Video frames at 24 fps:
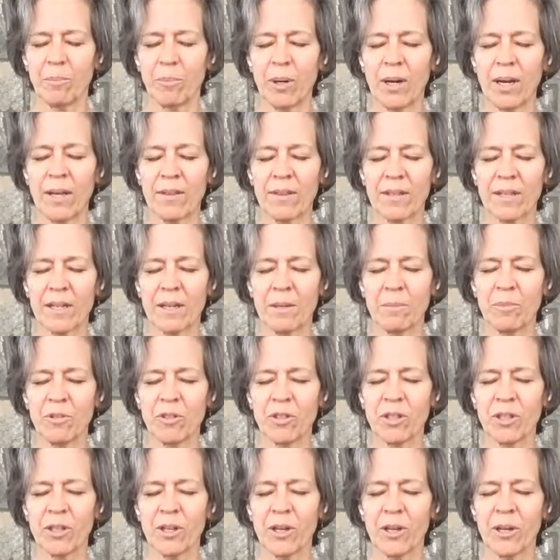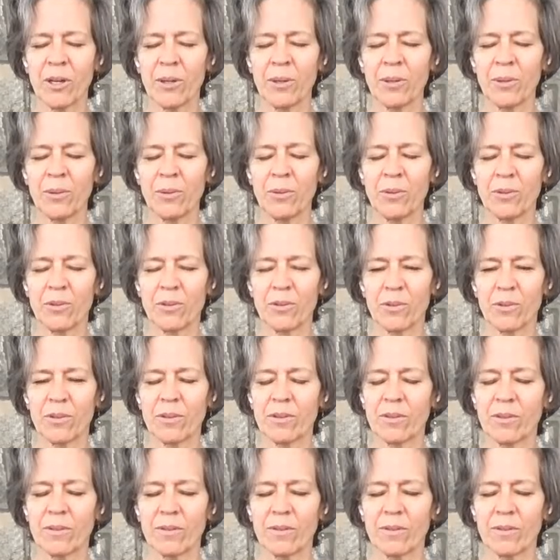Breath comes and goes,